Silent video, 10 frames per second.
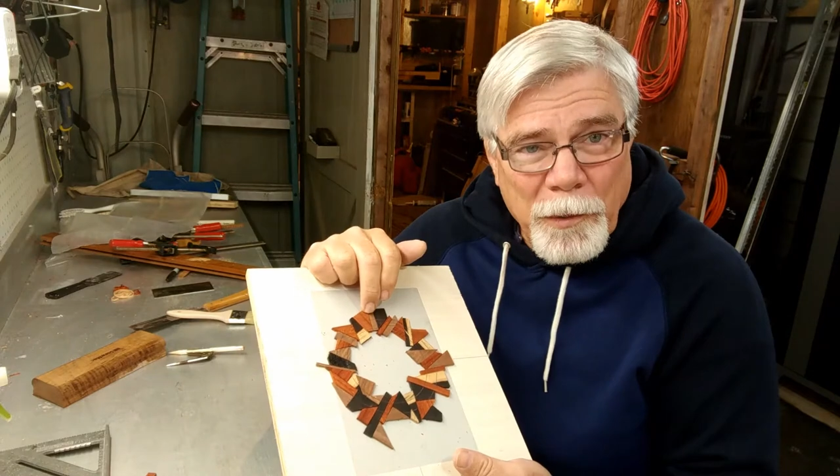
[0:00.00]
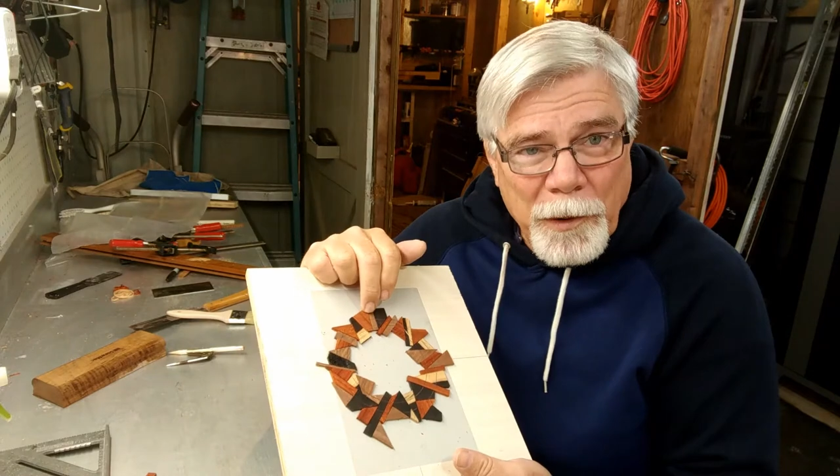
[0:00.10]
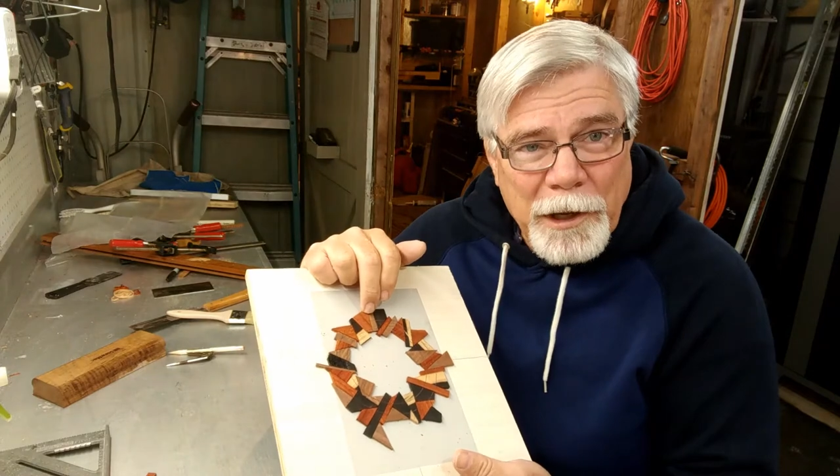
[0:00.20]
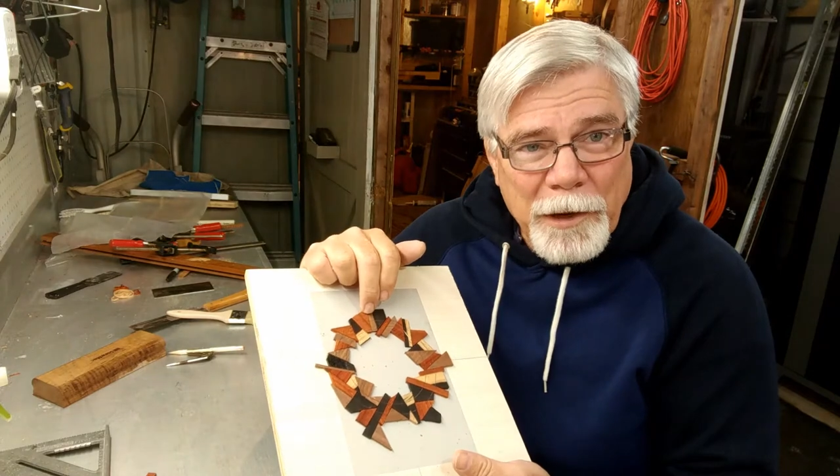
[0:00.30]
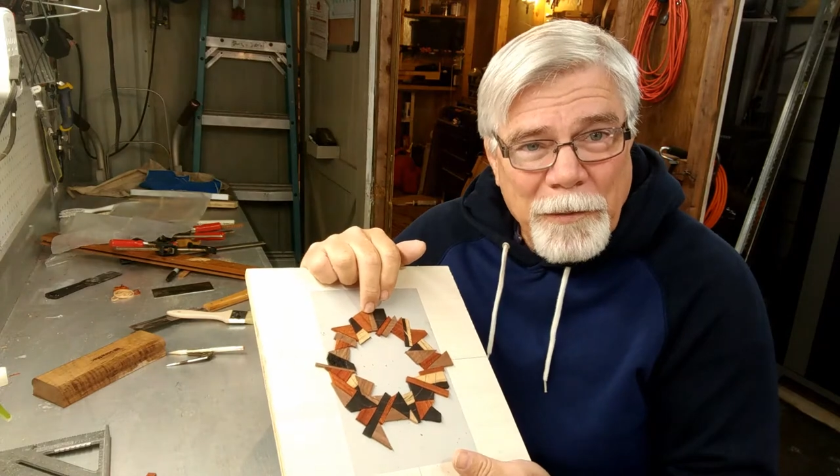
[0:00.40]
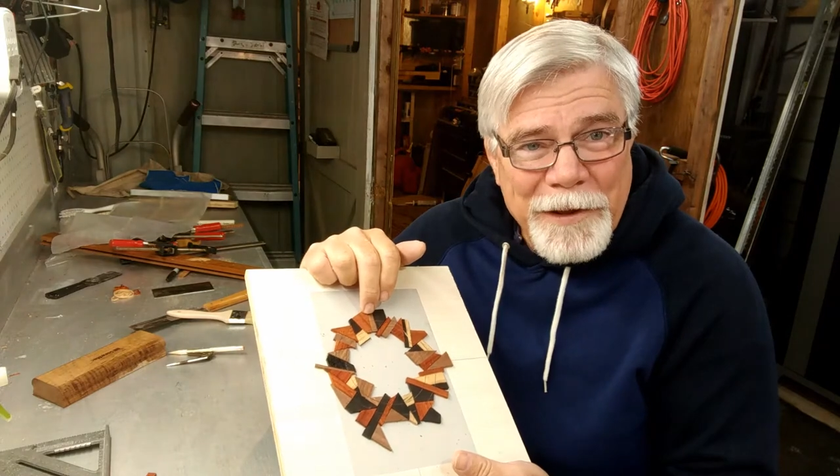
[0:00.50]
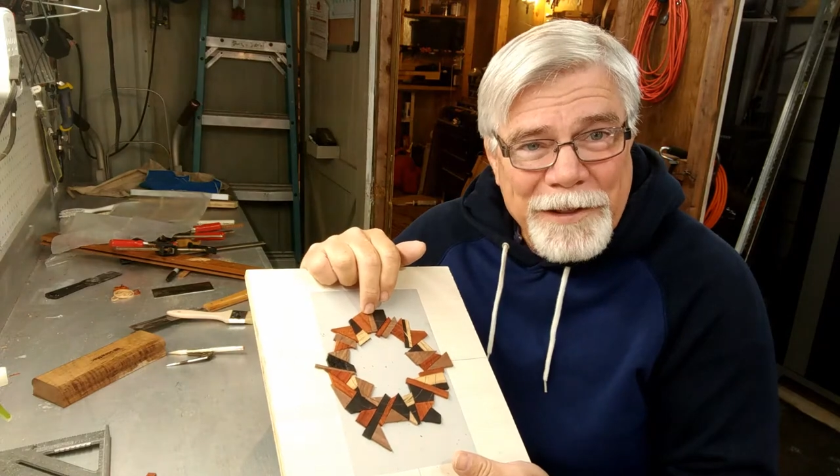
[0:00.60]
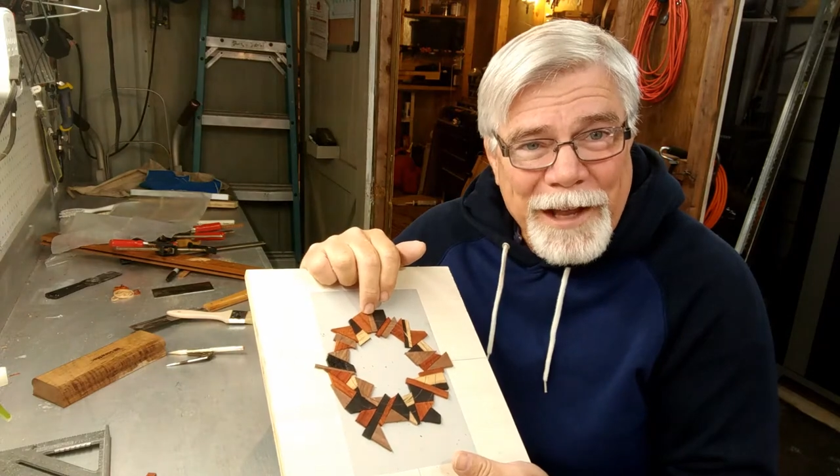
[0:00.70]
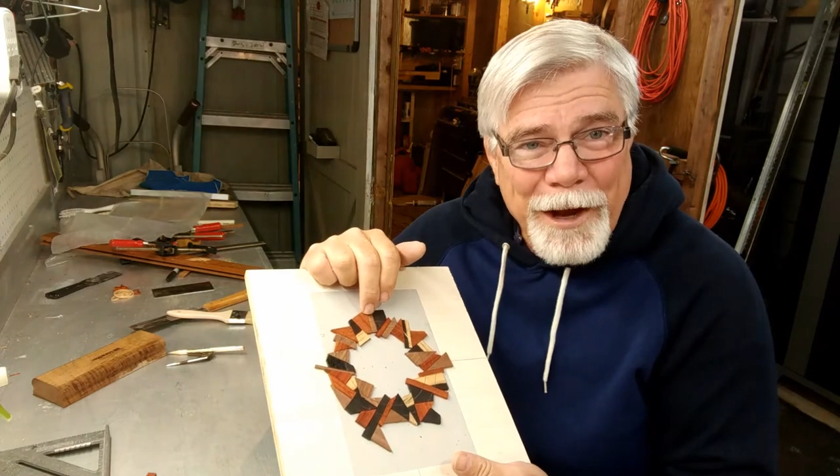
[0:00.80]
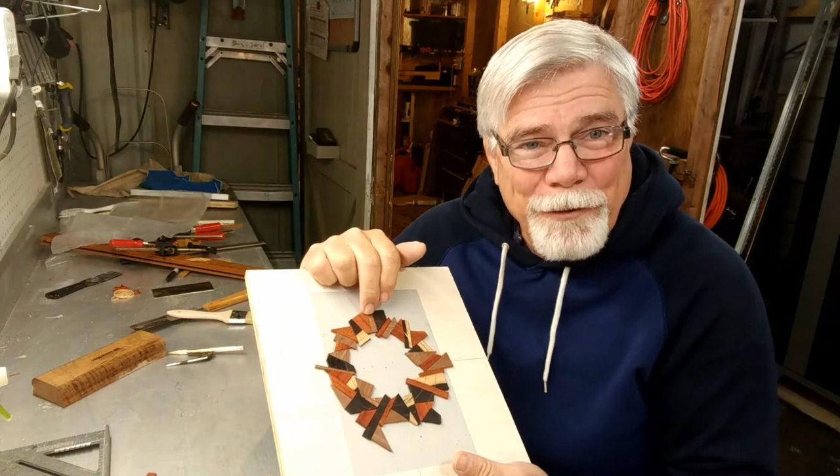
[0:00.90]
we're working with
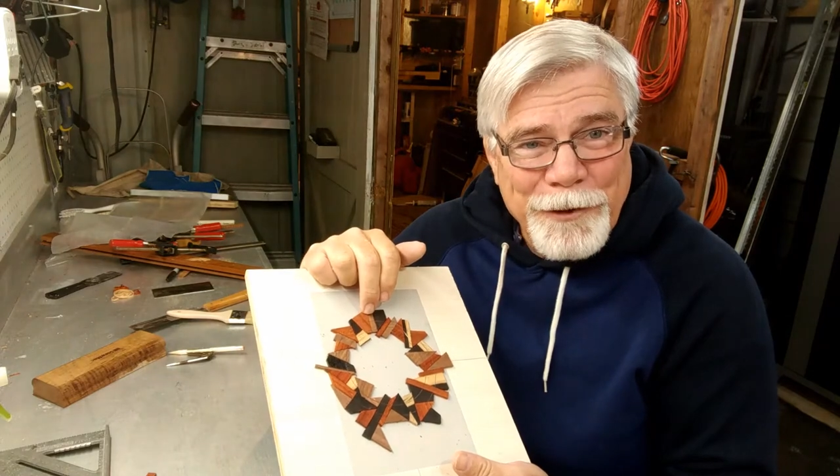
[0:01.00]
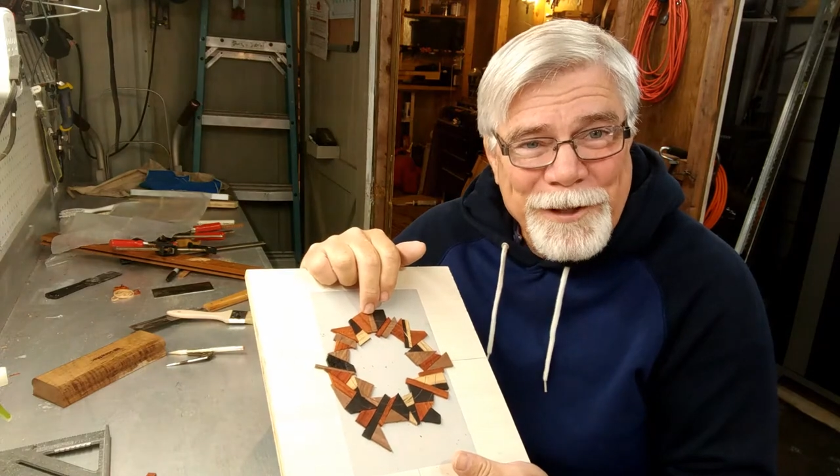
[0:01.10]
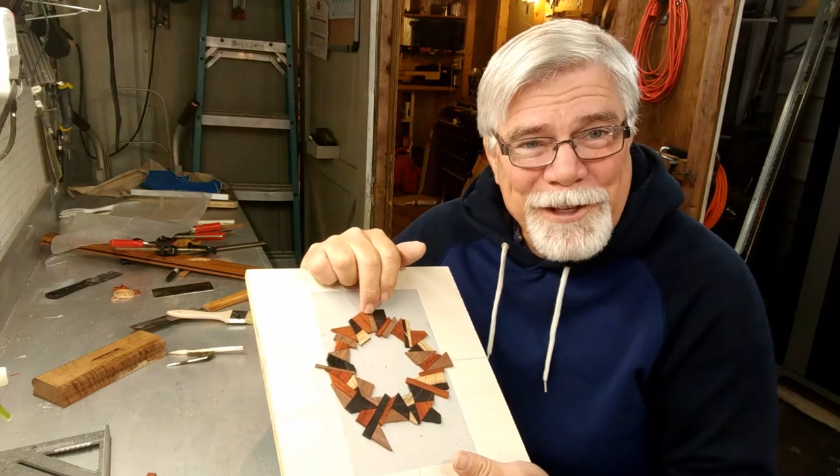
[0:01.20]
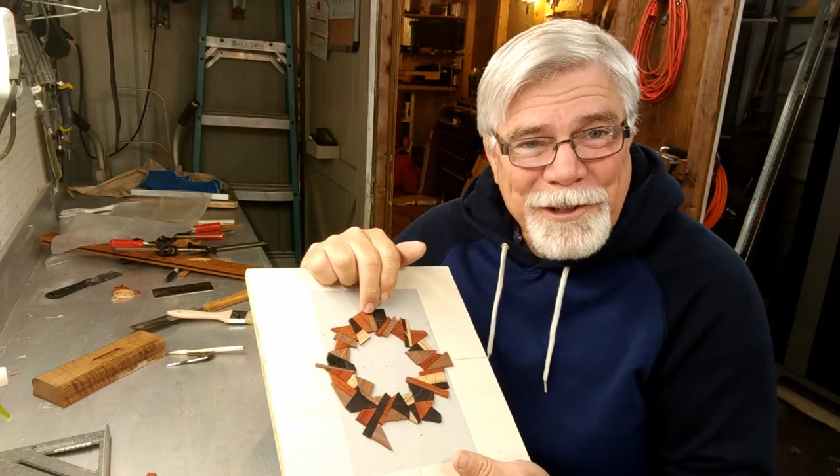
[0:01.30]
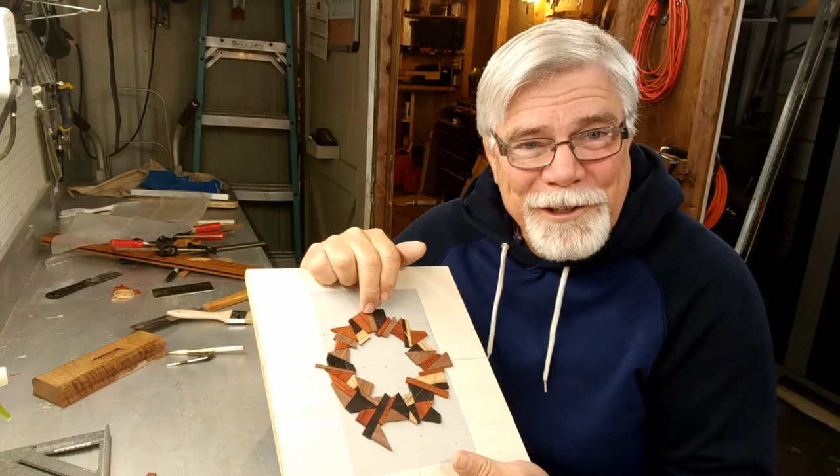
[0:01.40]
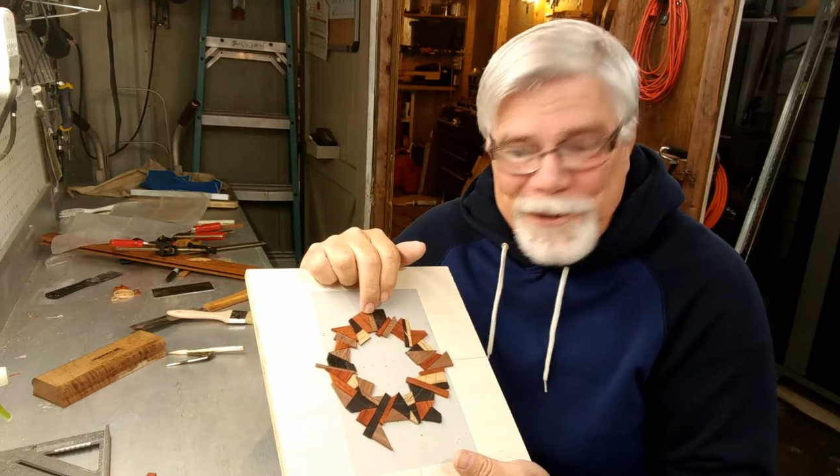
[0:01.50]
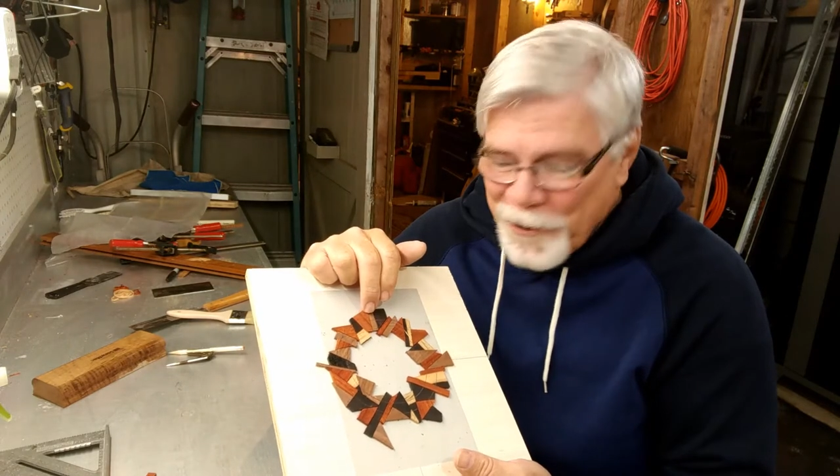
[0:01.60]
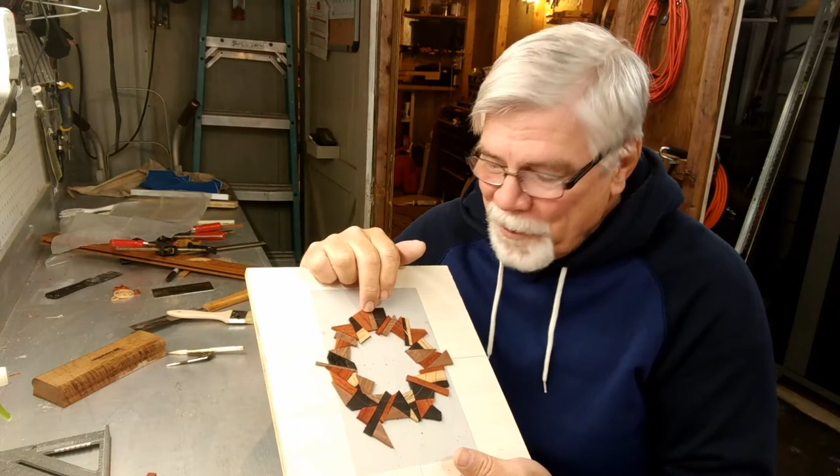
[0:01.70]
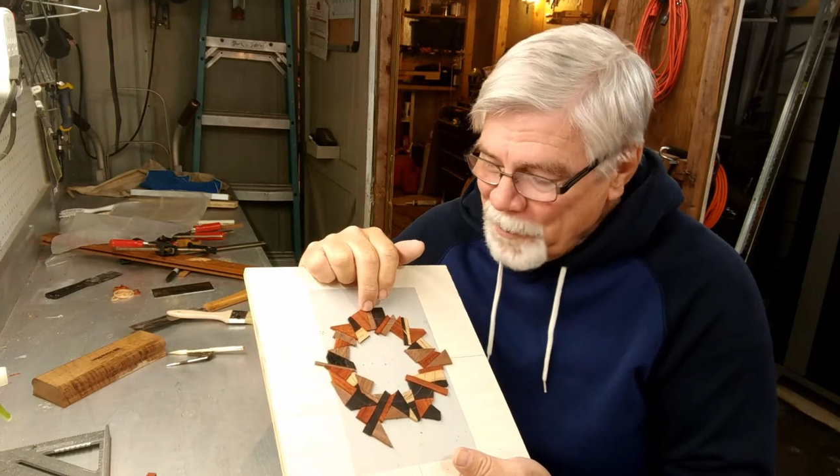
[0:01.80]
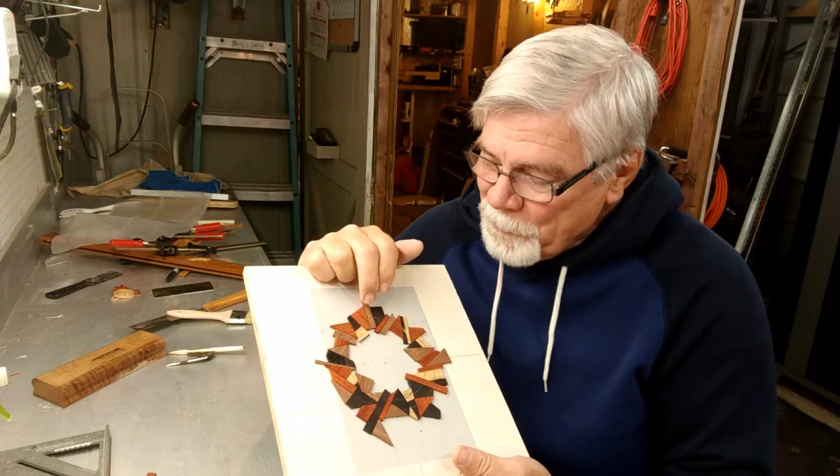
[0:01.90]
now for this
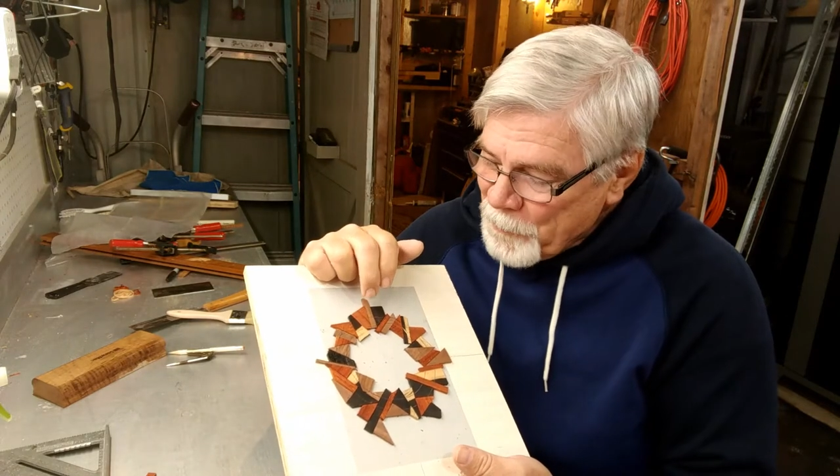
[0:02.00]
guitar.